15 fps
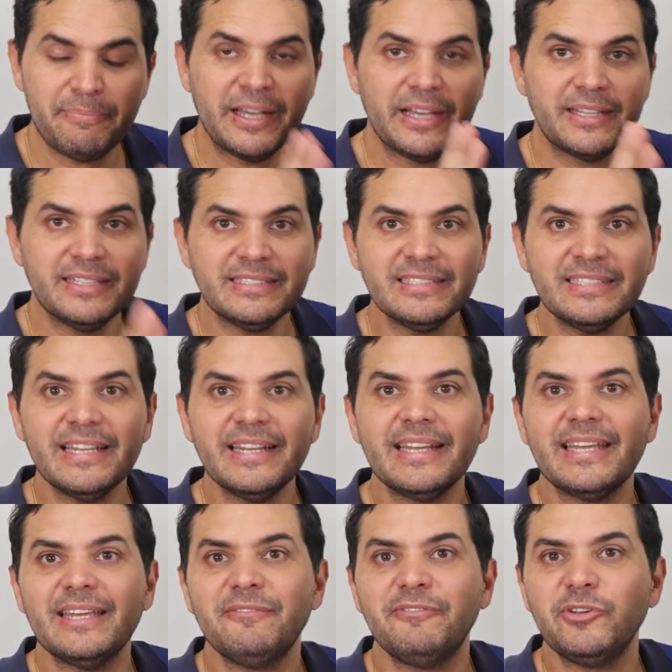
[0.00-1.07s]
Now, this is going to
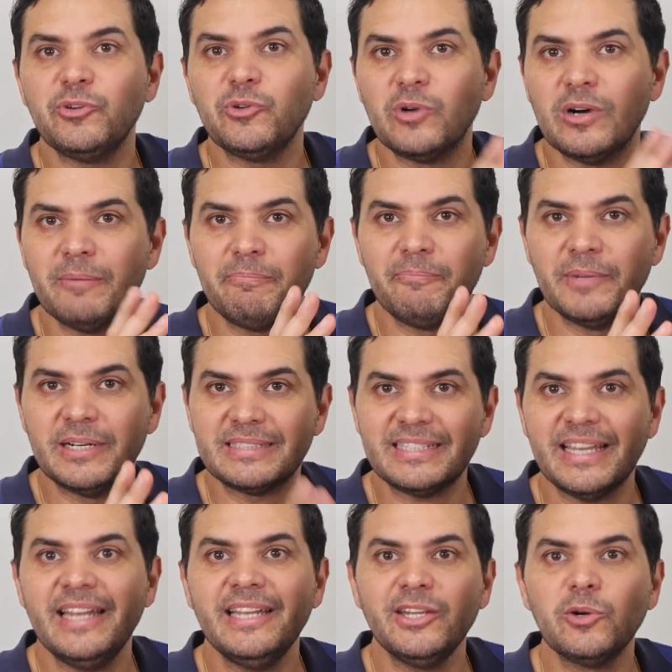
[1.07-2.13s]
give you a
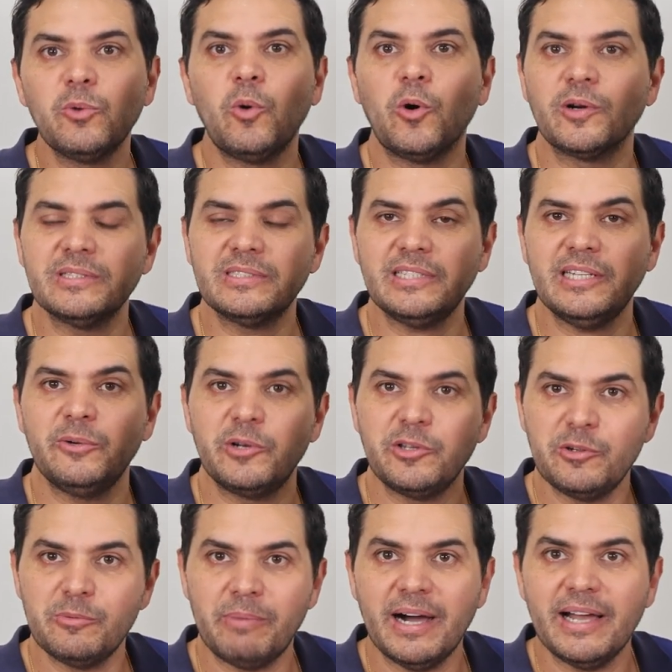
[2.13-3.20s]
10-year warranty when
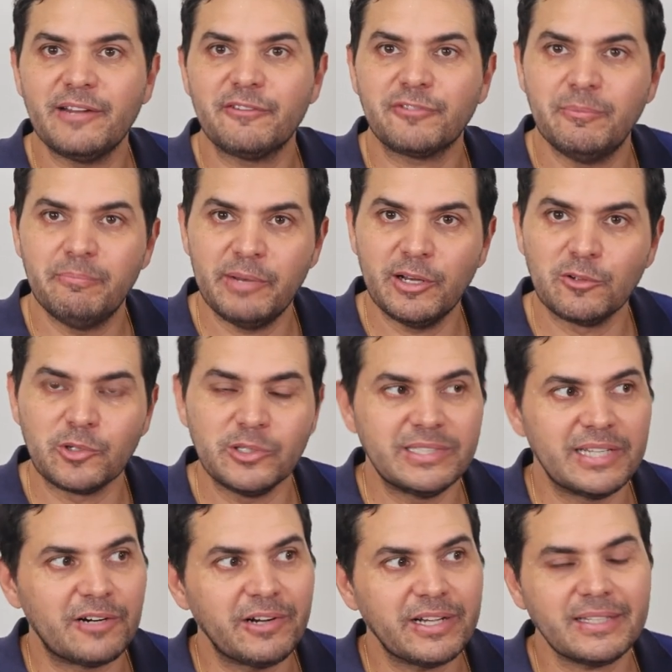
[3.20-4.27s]
you buy it from Bellroy
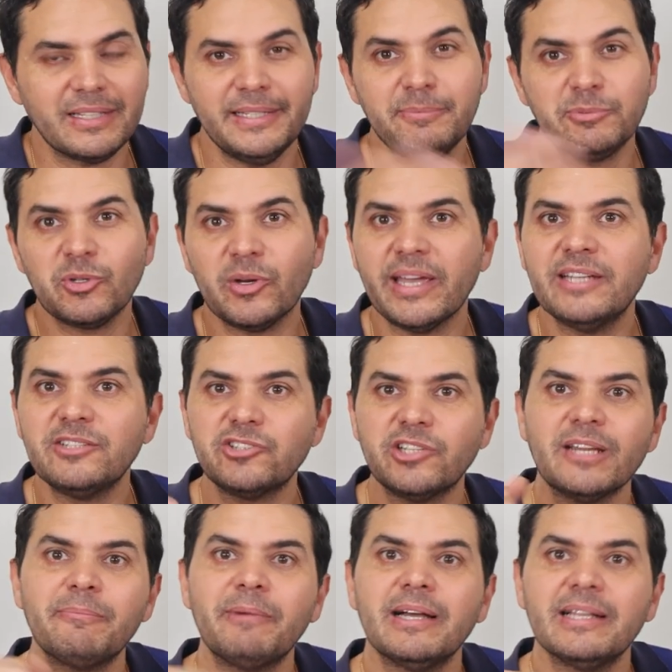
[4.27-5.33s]
directly. So again,
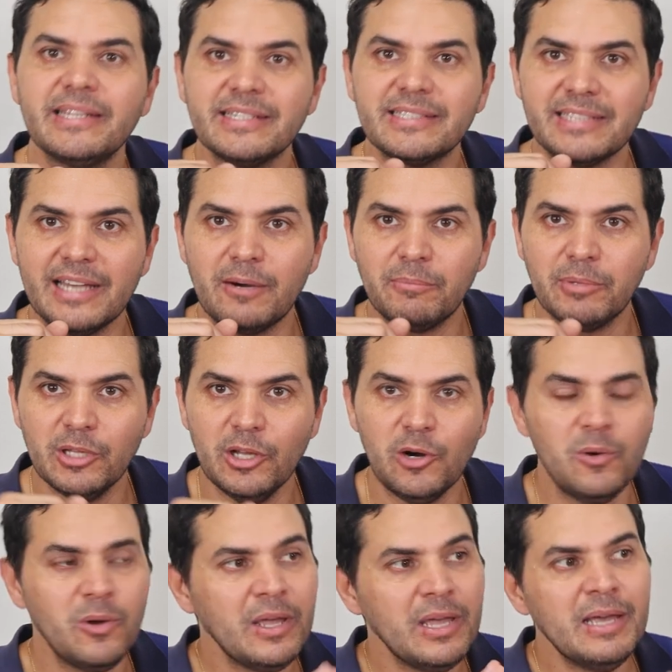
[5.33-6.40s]
check my link down
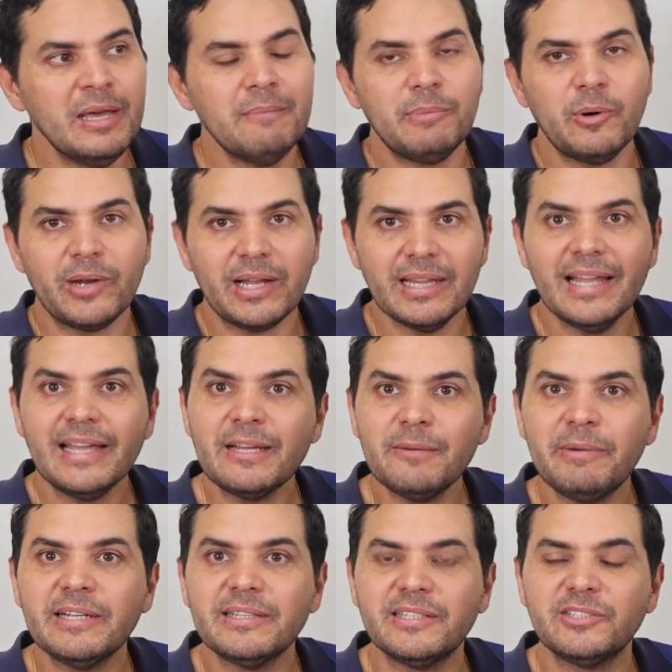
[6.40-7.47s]
below. But what I like
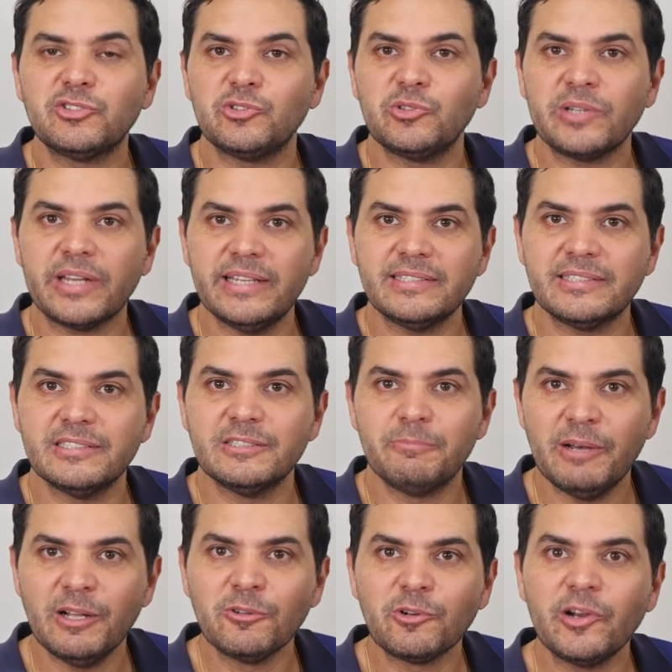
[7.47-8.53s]
about this suitcase is
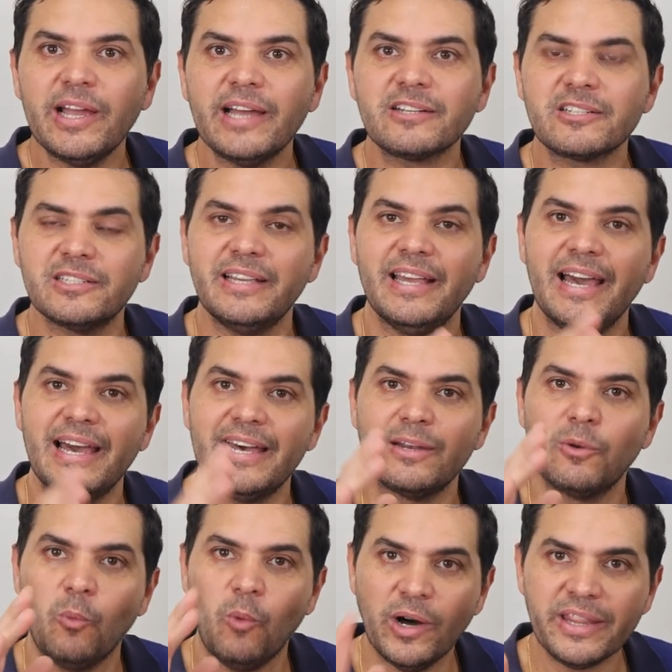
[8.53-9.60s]
Bellroy actually had
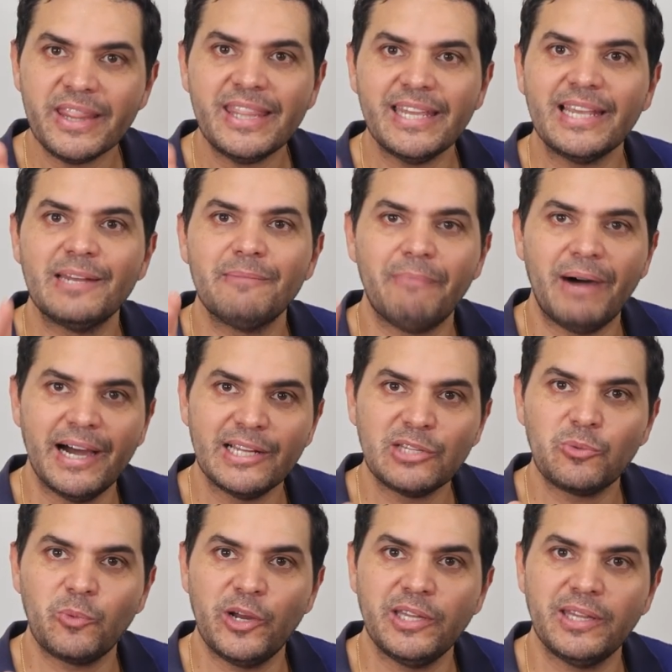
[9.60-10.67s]
one thing in
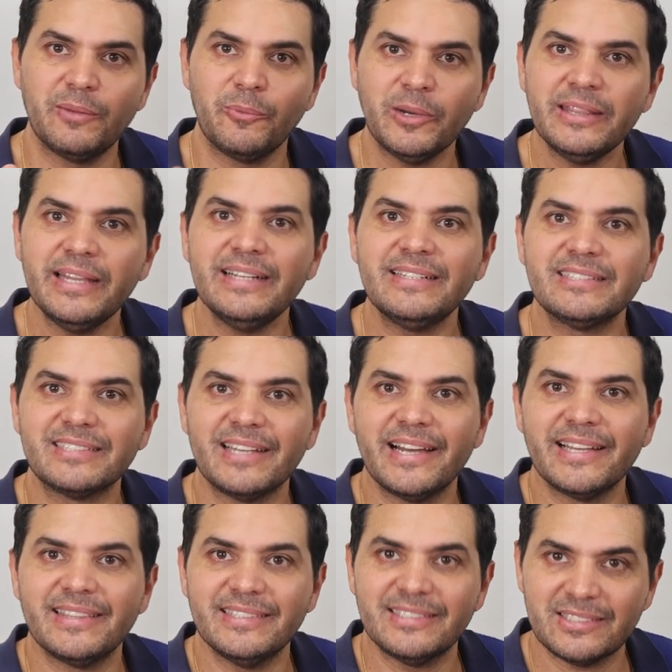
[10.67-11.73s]
mind when they
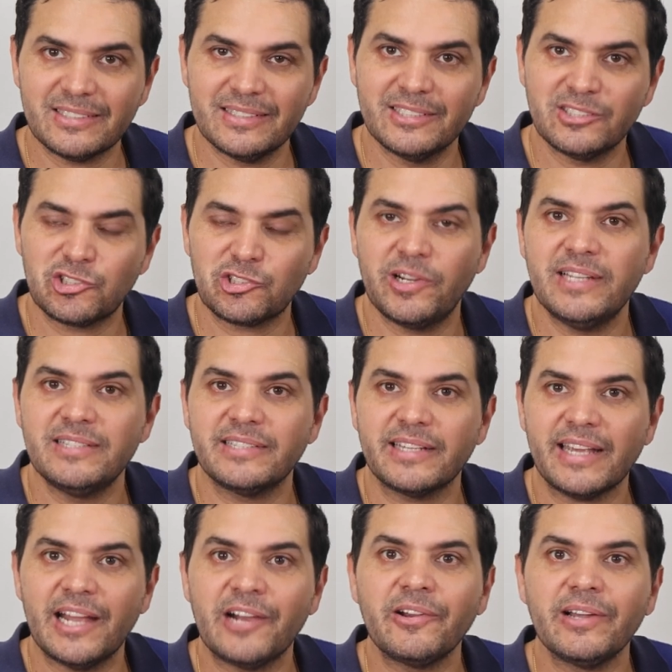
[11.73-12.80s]
designed this Transit
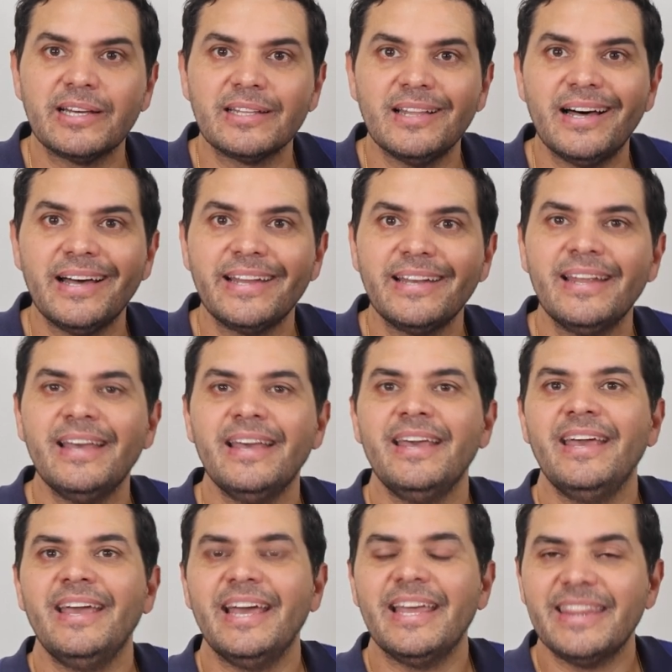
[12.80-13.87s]
Carry-On line.
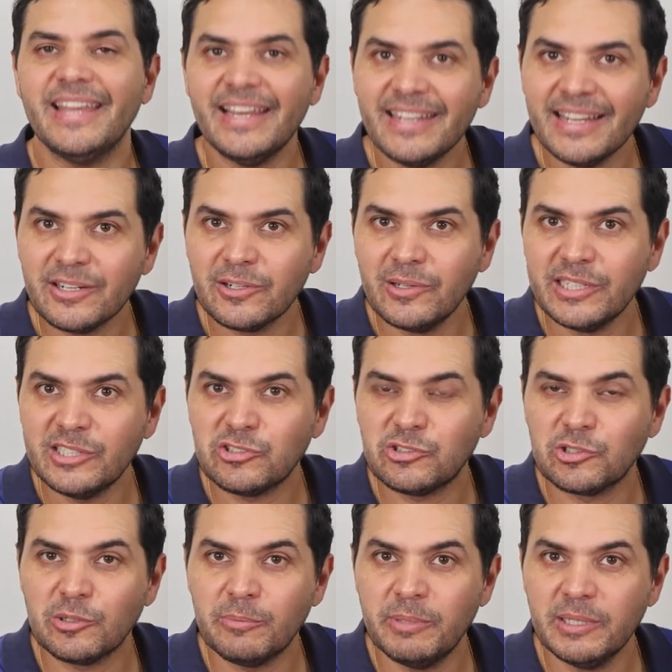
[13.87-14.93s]
And that not only is
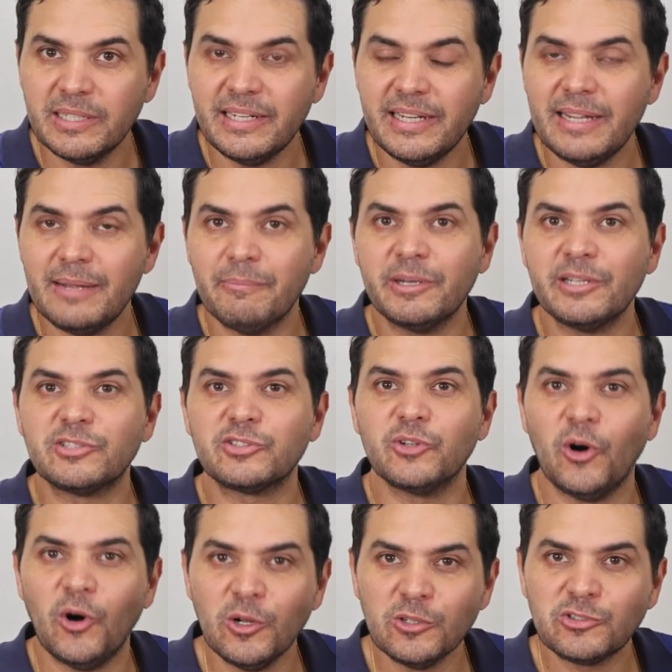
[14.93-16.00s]
durability, but it's
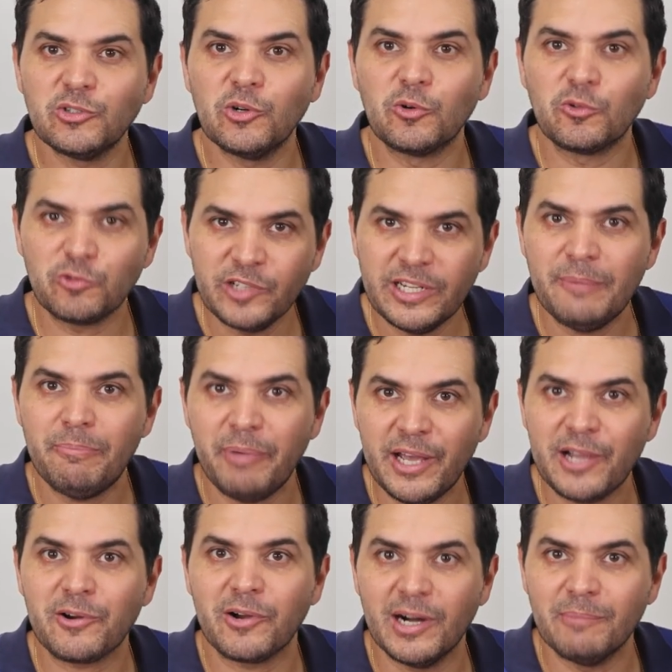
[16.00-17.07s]
also
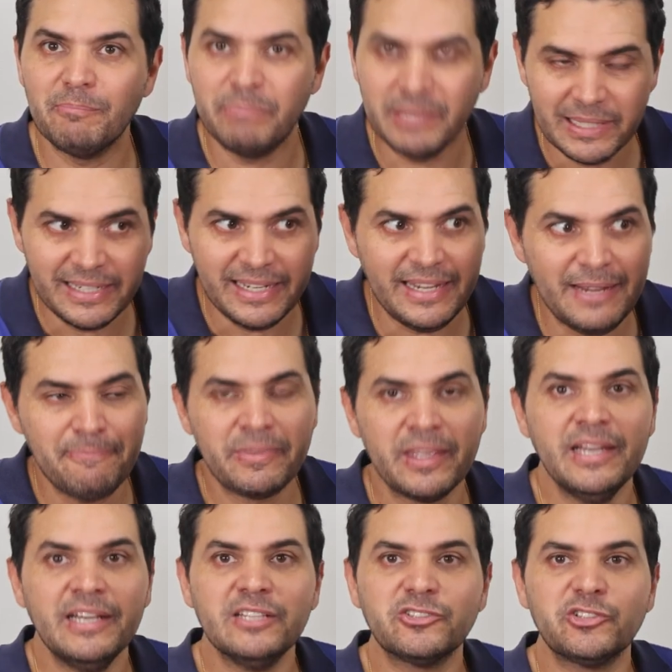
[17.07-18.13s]
repairability.
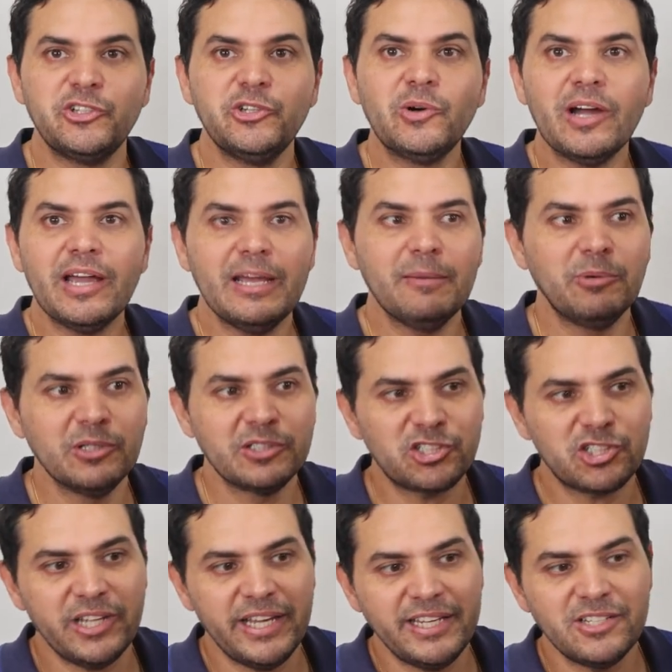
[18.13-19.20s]
So you are able to
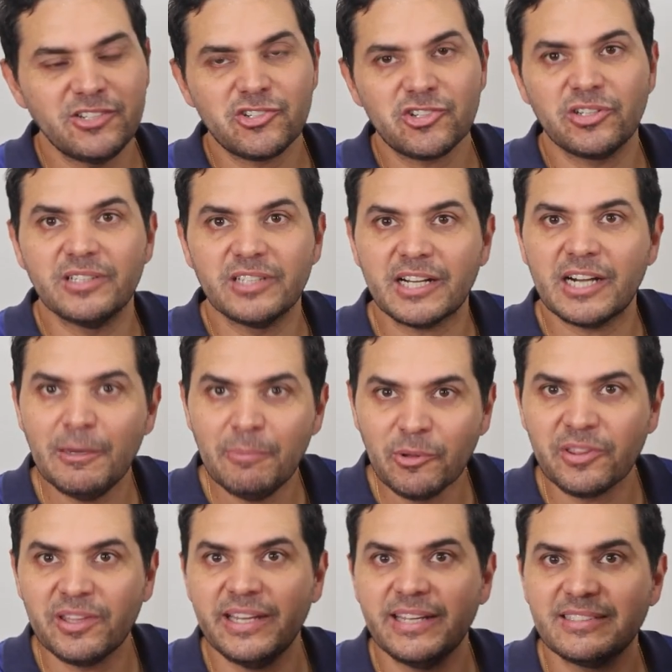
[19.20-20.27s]
change a
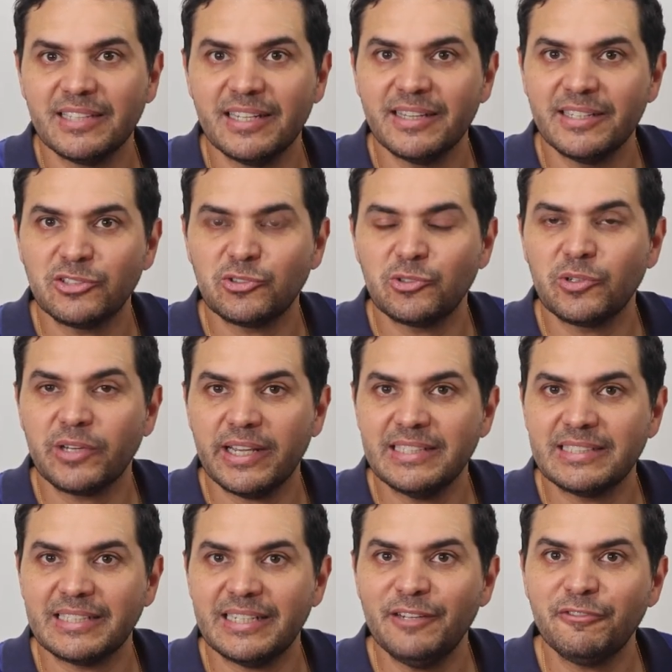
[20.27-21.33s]
couple things on this
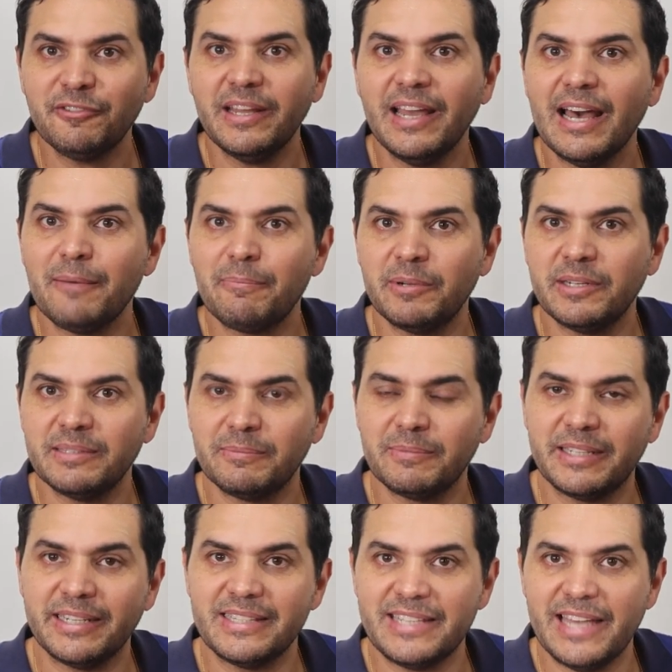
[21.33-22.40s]
suitcase if they happen to
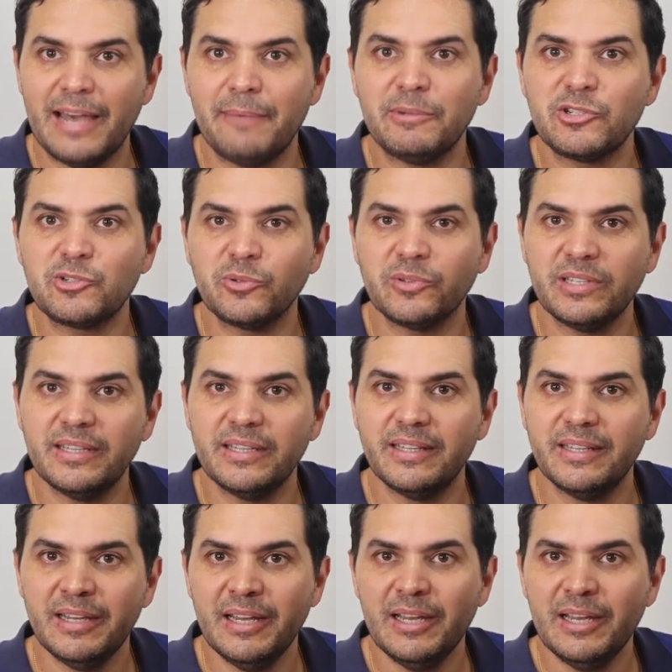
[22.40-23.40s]
get damaged within